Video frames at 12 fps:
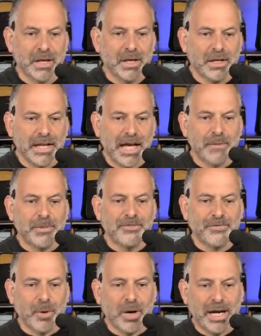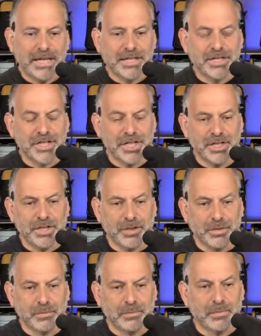Now before I
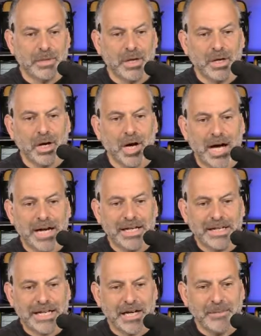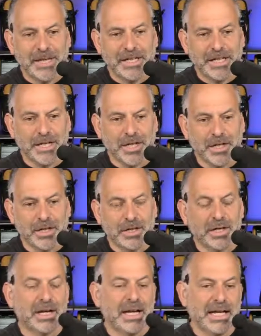continue, I'm going to come in here
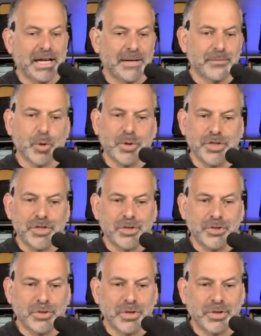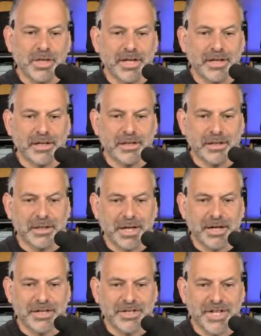and I'm going to click, I'm
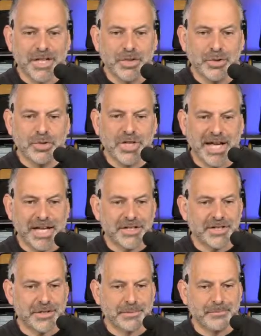going to say new test.